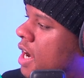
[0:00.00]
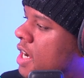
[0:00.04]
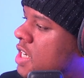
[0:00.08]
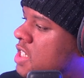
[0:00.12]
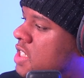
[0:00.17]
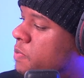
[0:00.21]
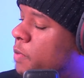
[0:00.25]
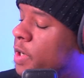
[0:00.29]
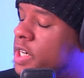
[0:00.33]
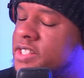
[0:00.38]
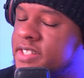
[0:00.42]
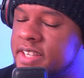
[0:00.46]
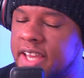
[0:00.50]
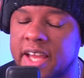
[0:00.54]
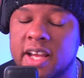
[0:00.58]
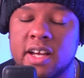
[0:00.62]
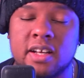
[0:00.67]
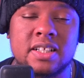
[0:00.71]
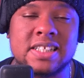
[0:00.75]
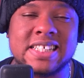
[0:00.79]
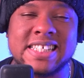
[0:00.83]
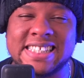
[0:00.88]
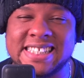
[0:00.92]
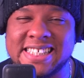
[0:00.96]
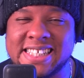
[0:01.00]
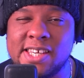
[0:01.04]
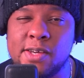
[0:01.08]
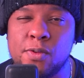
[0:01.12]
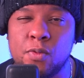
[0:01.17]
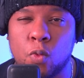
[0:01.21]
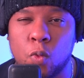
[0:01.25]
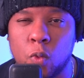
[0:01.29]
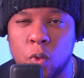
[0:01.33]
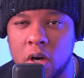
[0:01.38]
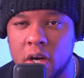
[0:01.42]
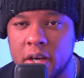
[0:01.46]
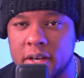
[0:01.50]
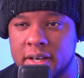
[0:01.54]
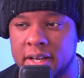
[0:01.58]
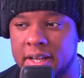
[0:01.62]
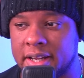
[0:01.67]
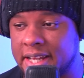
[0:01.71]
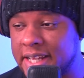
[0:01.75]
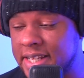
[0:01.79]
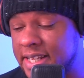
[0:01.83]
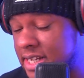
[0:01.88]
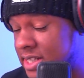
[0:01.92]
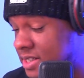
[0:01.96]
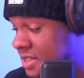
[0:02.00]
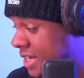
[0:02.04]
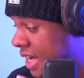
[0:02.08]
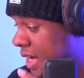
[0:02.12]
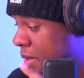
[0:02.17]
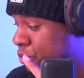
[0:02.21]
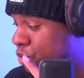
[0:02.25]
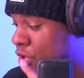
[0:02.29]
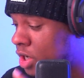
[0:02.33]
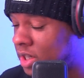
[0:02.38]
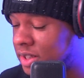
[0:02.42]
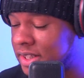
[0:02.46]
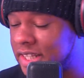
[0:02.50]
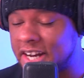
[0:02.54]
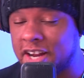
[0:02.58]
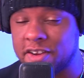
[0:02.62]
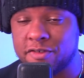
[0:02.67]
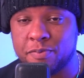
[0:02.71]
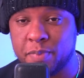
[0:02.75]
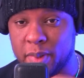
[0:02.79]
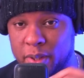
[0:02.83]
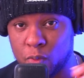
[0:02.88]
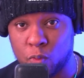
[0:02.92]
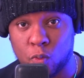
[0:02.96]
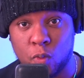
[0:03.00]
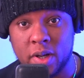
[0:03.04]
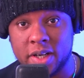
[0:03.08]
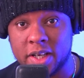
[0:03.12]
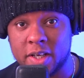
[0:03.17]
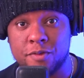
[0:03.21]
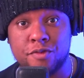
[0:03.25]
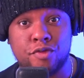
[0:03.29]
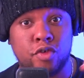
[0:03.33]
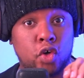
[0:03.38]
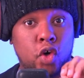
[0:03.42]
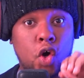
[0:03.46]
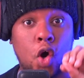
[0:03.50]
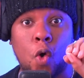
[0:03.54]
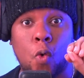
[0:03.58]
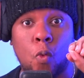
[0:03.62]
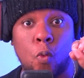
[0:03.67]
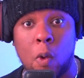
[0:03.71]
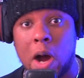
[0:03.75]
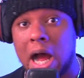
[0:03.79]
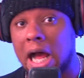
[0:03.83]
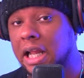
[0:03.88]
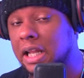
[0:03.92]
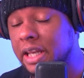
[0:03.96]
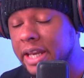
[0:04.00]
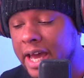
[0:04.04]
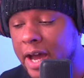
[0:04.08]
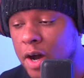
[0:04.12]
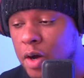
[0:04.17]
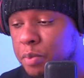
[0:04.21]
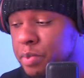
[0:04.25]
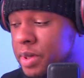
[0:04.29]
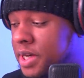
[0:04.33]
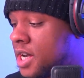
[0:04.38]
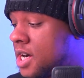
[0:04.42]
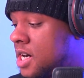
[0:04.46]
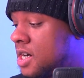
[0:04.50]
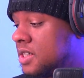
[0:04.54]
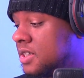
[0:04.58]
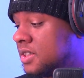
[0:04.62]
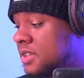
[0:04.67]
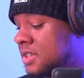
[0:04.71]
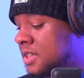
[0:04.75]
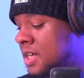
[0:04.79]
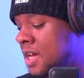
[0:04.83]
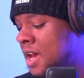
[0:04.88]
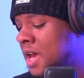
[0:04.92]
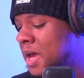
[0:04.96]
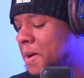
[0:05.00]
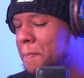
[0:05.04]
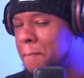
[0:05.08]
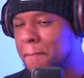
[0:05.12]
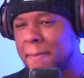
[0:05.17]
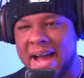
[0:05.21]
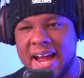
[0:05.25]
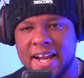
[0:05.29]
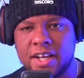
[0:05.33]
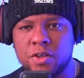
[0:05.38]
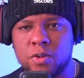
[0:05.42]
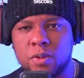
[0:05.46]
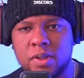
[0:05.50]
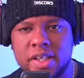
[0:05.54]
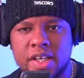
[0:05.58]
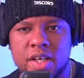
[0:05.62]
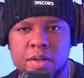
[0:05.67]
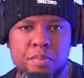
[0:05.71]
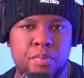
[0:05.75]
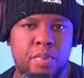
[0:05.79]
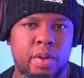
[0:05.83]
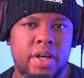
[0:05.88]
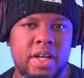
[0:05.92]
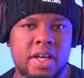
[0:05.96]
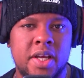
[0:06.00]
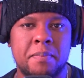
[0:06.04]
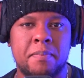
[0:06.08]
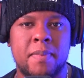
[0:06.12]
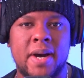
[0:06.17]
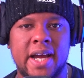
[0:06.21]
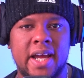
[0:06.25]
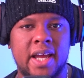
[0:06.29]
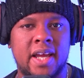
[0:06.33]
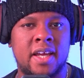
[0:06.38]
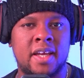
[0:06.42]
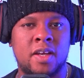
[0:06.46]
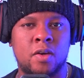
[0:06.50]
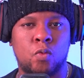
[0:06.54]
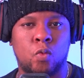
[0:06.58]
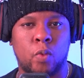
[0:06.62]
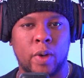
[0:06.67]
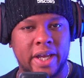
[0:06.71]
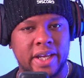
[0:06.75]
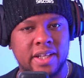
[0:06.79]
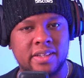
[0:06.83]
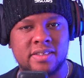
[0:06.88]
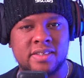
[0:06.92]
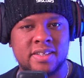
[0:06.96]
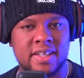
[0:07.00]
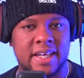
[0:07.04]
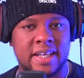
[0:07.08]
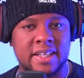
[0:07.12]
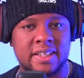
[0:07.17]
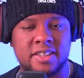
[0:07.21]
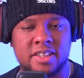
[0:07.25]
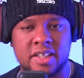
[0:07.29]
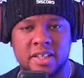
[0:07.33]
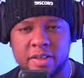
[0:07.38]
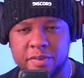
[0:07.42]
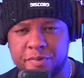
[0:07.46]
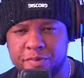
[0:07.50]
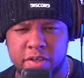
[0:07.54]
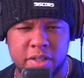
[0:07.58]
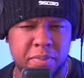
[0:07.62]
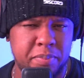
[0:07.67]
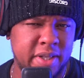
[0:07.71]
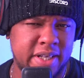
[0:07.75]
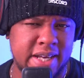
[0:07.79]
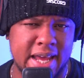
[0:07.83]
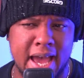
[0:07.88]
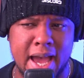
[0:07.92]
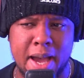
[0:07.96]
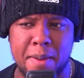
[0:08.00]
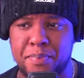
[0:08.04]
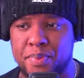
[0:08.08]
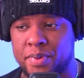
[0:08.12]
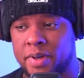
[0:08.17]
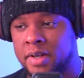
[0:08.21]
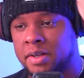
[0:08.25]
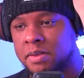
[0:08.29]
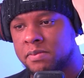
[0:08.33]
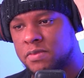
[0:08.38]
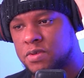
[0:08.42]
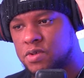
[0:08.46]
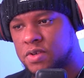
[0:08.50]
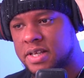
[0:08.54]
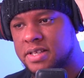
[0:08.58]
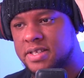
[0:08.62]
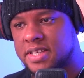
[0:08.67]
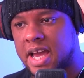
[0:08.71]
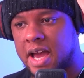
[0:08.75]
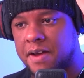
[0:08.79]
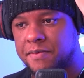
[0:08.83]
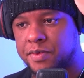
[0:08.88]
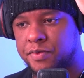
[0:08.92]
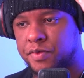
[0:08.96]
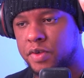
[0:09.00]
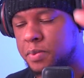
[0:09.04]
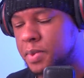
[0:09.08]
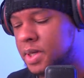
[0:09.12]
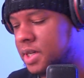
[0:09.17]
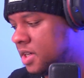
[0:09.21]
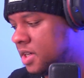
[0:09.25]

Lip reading: Smart Scale C1. It is a product that I've been wanting for a while now because manually inputting my weight into the Fitbit app, as you can see, I have a Fitbit